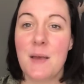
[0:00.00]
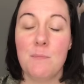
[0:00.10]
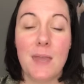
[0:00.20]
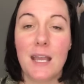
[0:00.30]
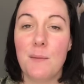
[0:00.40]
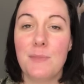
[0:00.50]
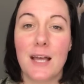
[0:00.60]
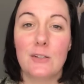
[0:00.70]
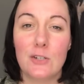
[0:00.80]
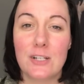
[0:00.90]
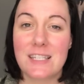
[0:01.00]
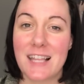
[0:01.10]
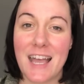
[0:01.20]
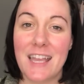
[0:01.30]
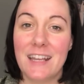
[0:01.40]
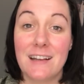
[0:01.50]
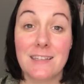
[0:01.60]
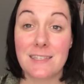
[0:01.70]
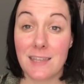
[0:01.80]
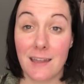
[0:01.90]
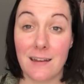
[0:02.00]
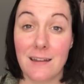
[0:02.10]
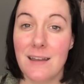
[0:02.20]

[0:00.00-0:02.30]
Makeup that looks like skin.